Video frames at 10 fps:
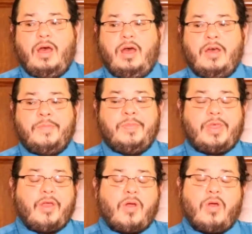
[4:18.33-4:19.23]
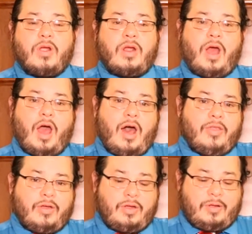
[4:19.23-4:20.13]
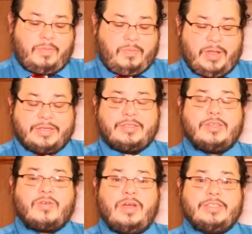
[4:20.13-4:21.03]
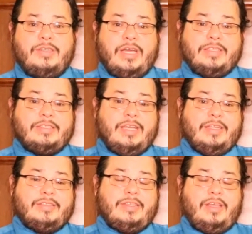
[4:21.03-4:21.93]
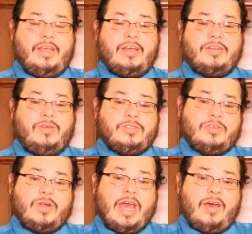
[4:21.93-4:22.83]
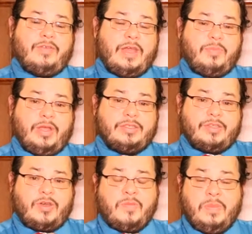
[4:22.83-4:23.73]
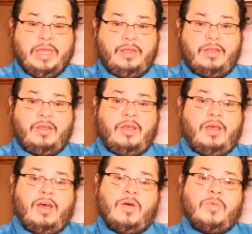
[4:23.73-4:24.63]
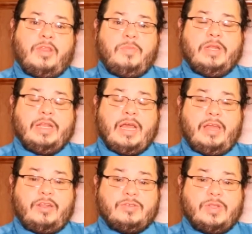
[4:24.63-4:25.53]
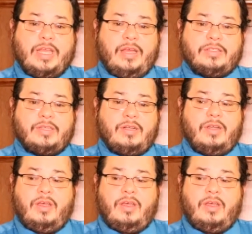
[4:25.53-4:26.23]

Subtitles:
There are other places across the United States that young adults don't have a place to go meet when they've been diagnosed with cancer.